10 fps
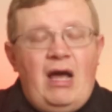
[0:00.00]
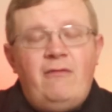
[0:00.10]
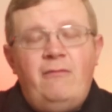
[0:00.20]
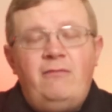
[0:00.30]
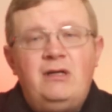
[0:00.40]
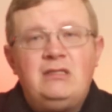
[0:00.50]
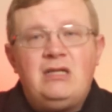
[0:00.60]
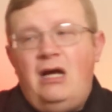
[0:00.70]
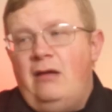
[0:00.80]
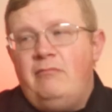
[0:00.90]
have a fun
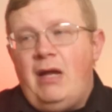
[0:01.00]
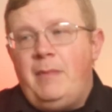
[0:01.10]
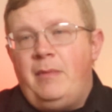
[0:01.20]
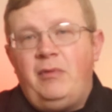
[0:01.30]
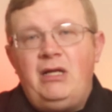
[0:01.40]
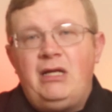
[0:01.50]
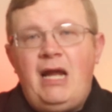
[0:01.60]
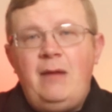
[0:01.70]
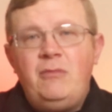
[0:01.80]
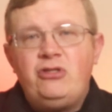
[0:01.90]
time, maybe play a
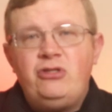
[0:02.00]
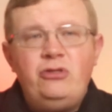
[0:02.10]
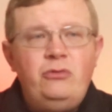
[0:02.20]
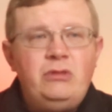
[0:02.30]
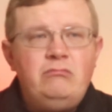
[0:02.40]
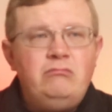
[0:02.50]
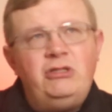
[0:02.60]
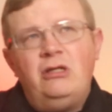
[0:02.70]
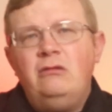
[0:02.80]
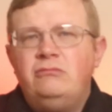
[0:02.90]
game or two, and,
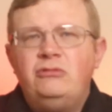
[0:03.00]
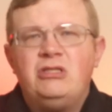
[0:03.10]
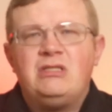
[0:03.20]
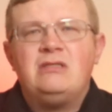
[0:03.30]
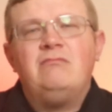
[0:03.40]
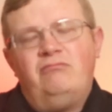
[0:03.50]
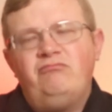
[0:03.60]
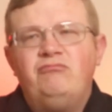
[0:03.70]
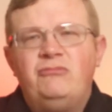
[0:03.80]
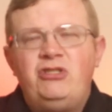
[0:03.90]
you know, just
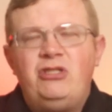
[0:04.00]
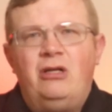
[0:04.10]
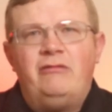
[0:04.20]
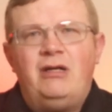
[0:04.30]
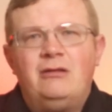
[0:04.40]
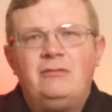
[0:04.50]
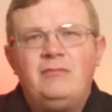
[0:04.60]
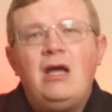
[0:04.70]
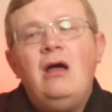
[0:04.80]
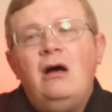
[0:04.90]
chill around.
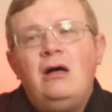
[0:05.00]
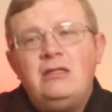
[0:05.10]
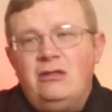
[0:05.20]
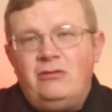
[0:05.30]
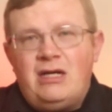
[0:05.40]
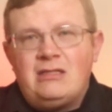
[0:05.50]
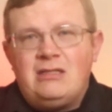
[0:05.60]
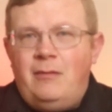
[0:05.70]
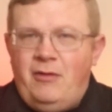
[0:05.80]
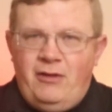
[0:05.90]
Until next
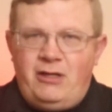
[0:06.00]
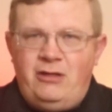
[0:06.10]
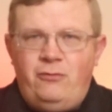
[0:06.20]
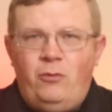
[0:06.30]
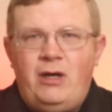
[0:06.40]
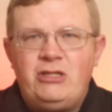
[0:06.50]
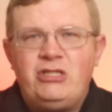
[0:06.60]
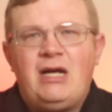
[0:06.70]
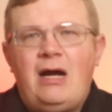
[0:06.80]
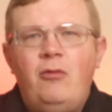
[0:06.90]
time, thank you for
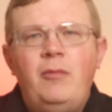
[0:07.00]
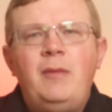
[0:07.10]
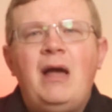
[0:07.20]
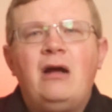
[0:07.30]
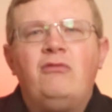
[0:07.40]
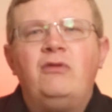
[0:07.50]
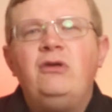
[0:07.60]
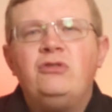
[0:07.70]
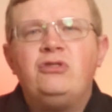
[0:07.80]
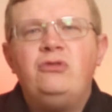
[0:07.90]
watching. I will be back
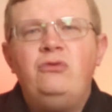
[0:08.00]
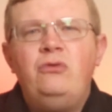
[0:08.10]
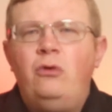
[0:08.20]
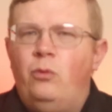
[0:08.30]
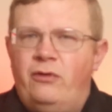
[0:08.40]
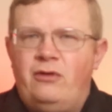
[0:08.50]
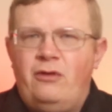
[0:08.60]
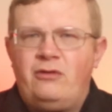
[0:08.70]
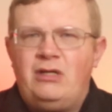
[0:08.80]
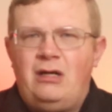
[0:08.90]
real soon with
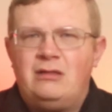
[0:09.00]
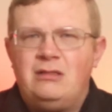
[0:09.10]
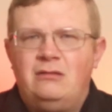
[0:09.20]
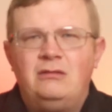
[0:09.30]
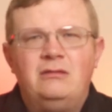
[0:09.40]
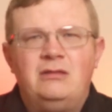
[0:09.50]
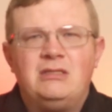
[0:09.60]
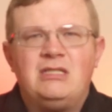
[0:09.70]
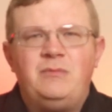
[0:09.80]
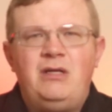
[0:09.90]
another cocktail.
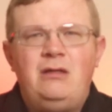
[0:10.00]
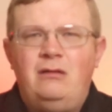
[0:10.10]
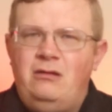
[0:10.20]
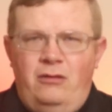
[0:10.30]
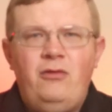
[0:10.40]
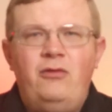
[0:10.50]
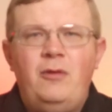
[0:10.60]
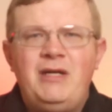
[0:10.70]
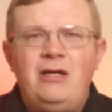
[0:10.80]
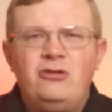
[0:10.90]
This has been
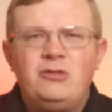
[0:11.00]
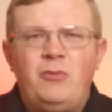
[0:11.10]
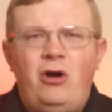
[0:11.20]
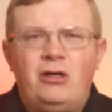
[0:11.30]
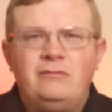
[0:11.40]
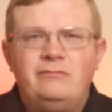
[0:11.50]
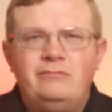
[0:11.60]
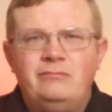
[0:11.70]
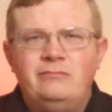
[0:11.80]
The Beginner's Bar.